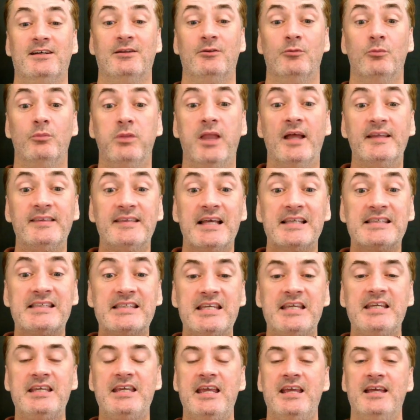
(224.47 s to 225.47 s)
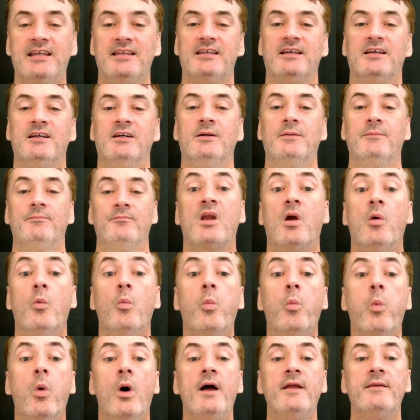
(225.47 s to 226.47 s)
Let that sink in.
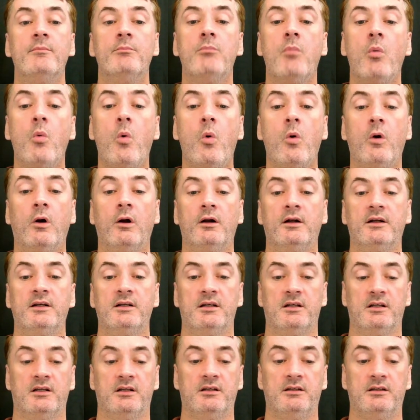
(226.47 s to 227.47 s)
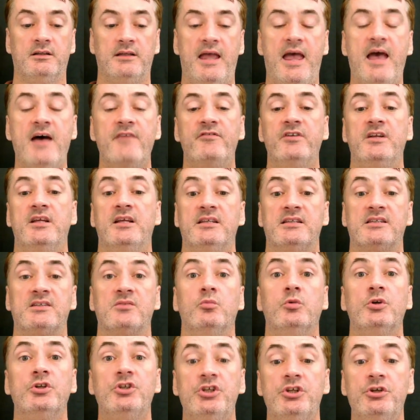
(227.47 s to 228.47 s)
What more evidence
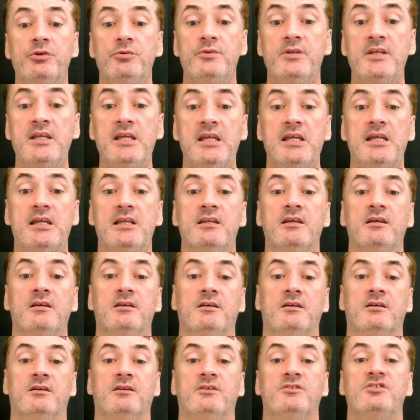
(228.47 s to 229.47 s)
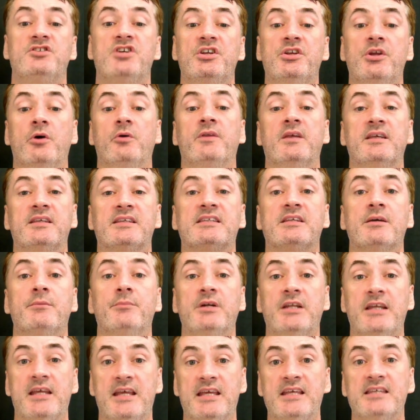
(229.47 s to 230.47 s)
would you need to know that
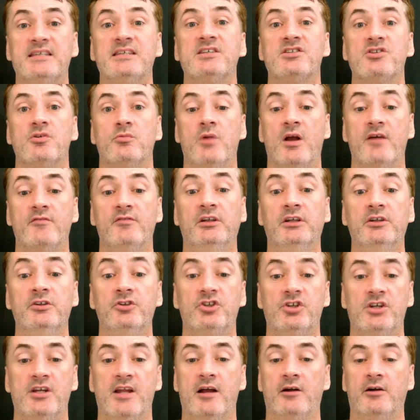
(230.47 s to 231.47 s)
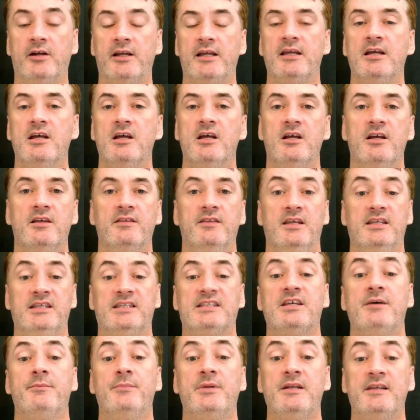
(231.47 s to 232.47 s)
somebody isn't a revolutionary than
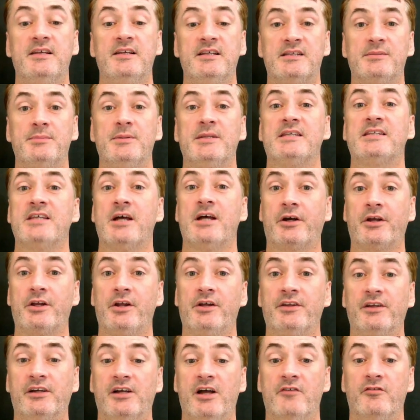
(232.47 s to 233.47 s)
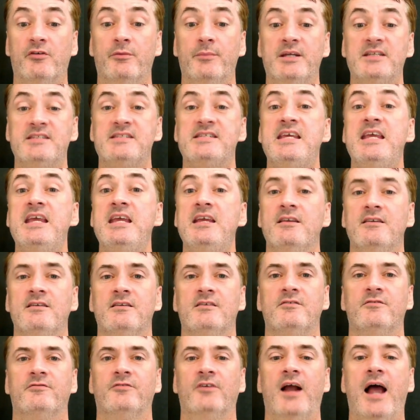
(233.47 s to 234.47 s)
somebody that's been sucking on the government teat?
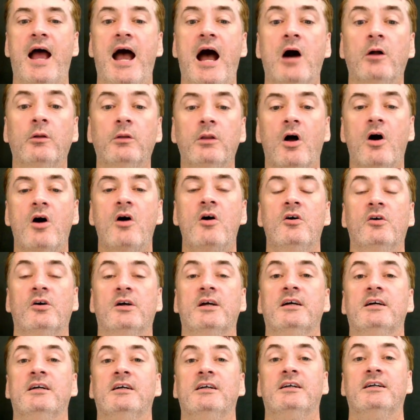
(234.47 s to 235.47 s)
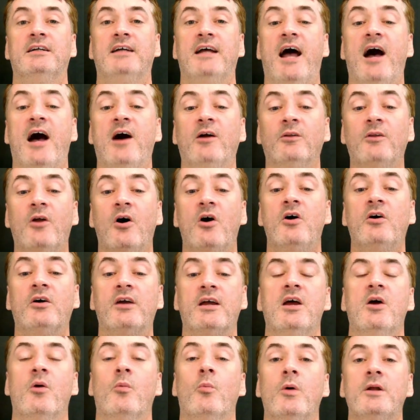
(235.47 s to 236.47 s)
For how long? How long?
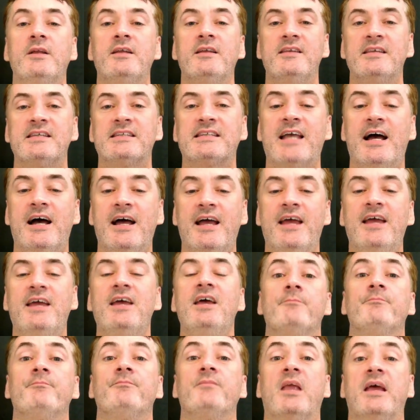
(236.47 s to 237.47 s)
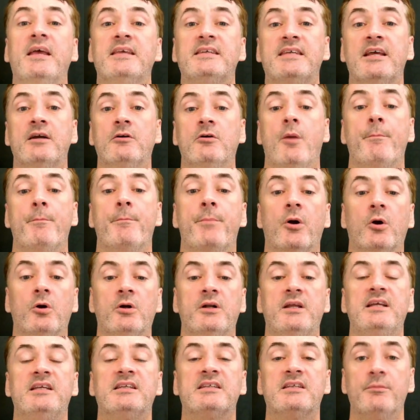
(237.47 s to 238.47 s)
When did this guy... Is there a
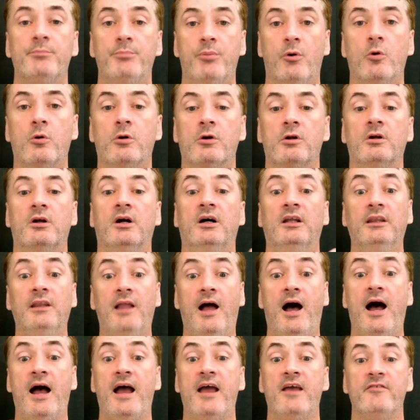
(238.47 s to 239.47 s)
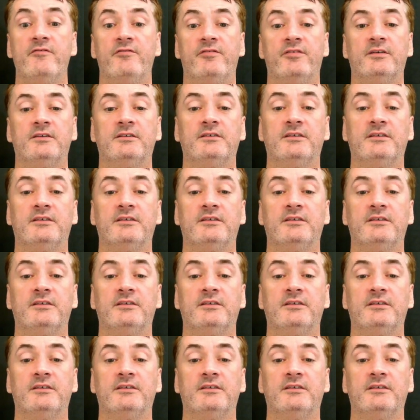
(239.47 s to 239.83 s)
Bernie supporter alive?